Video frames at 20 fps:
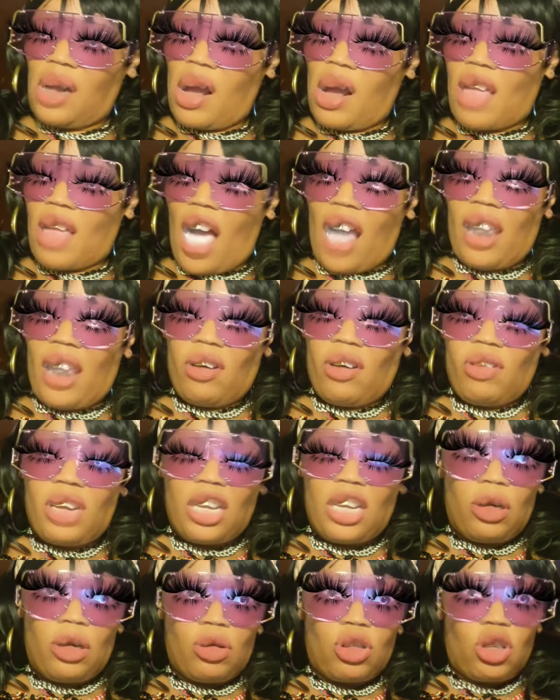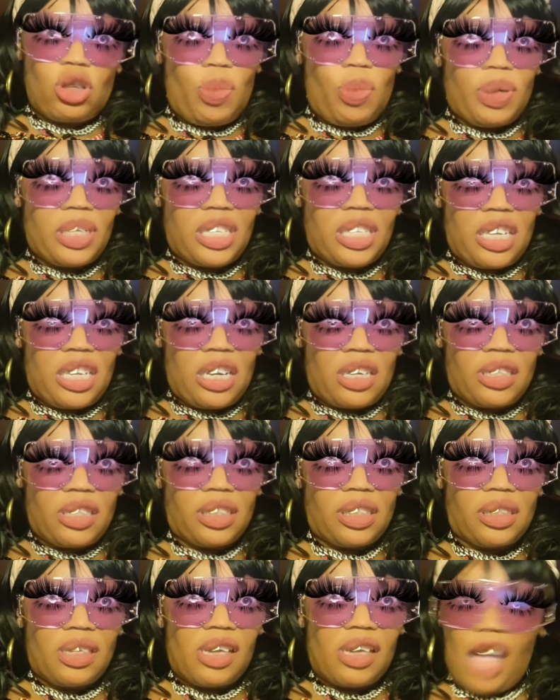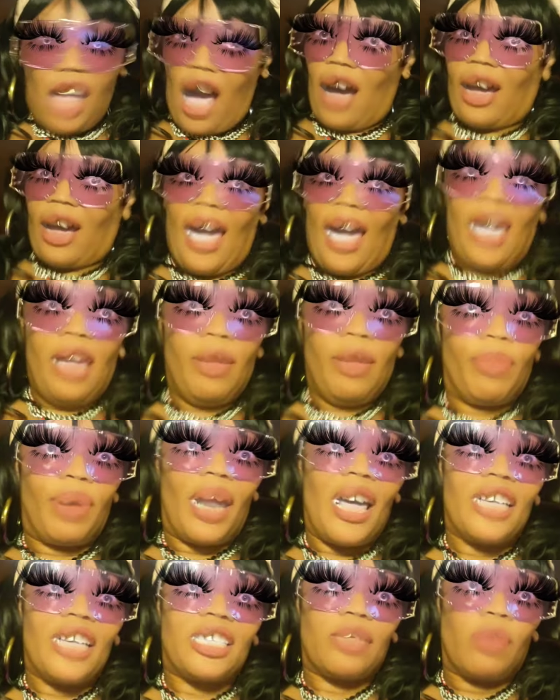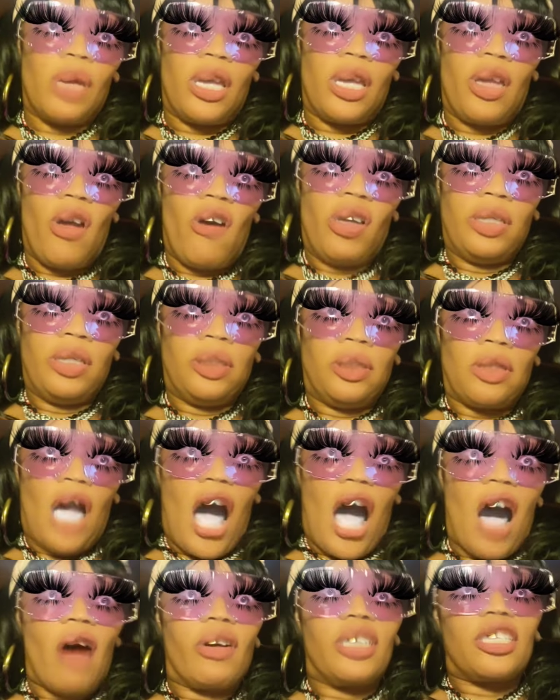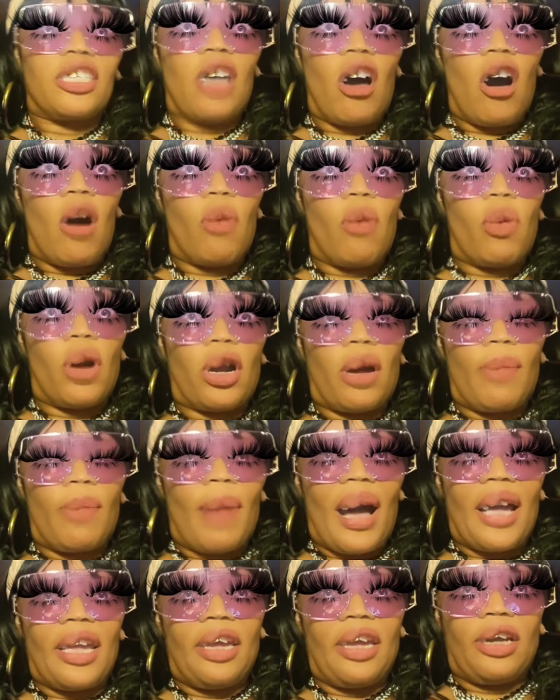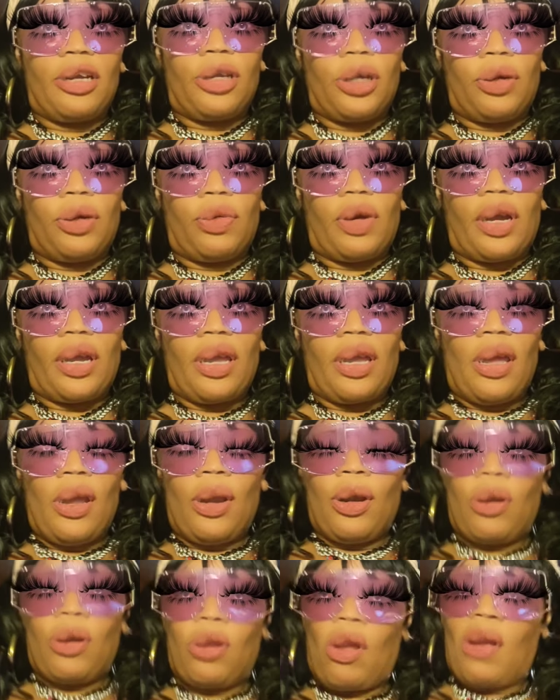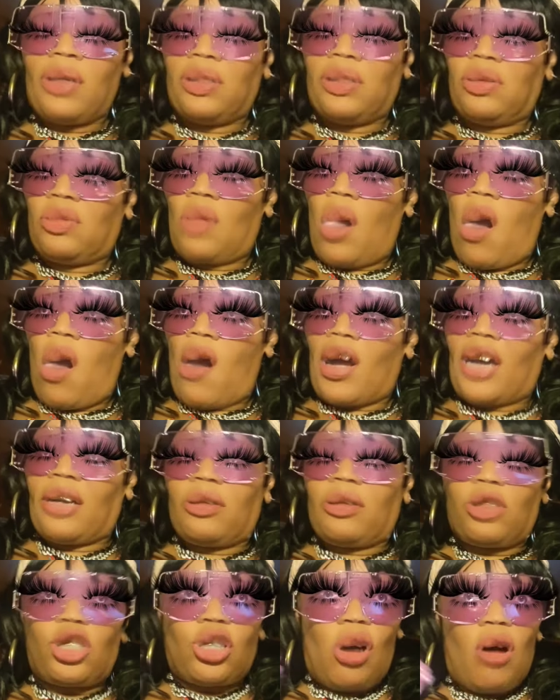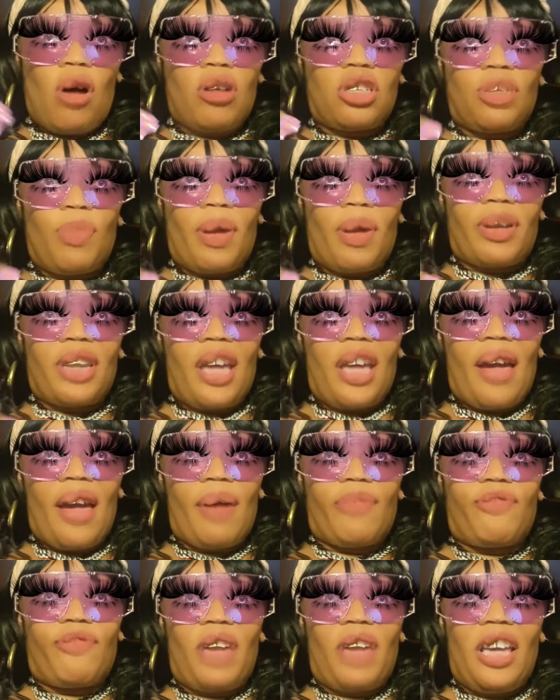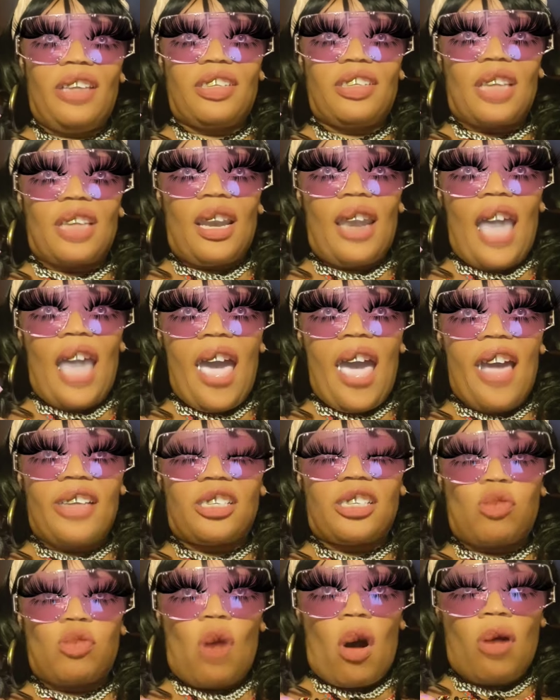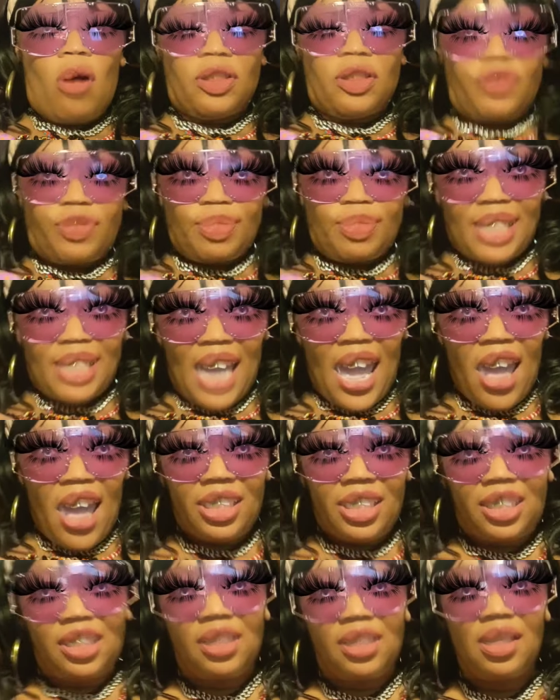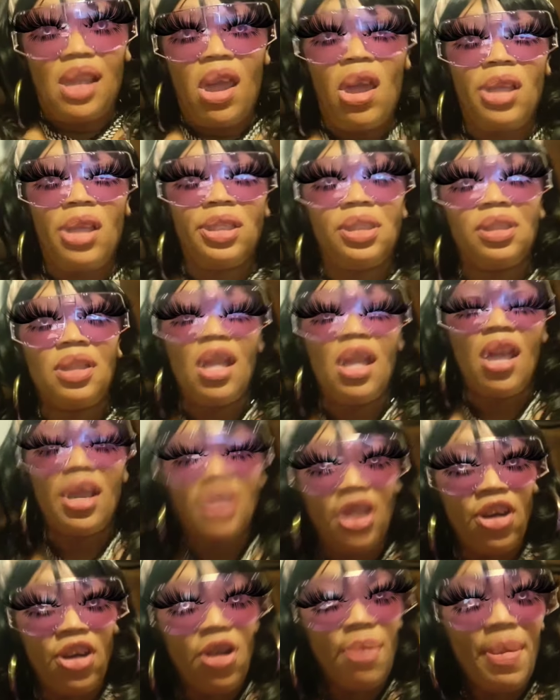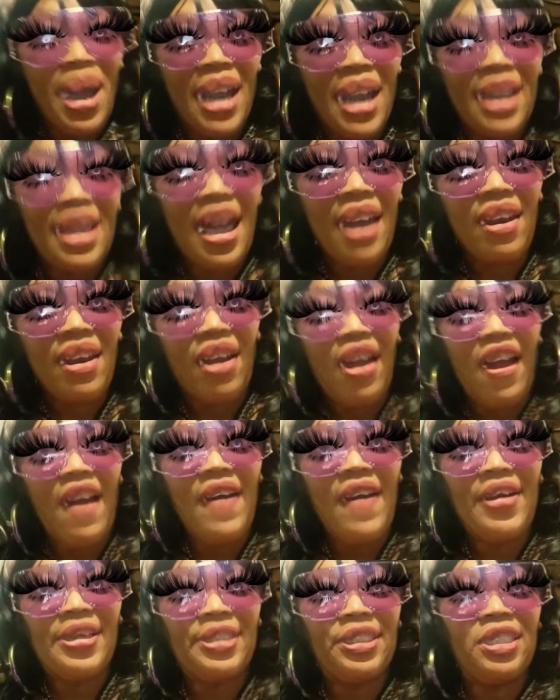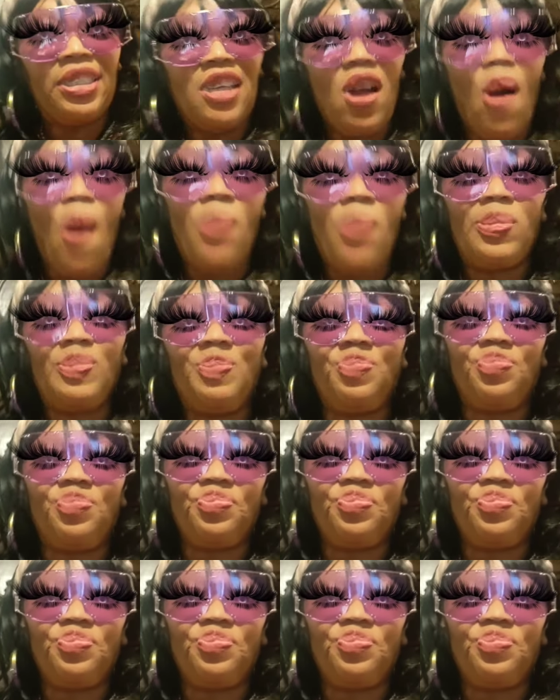Y'all ain't gonna get no super stickers. Y'all can't bless me. All this hard work I'm out here doing. I don't show you my damn feet and legs swollen from dancing. Everybody got a hate in him.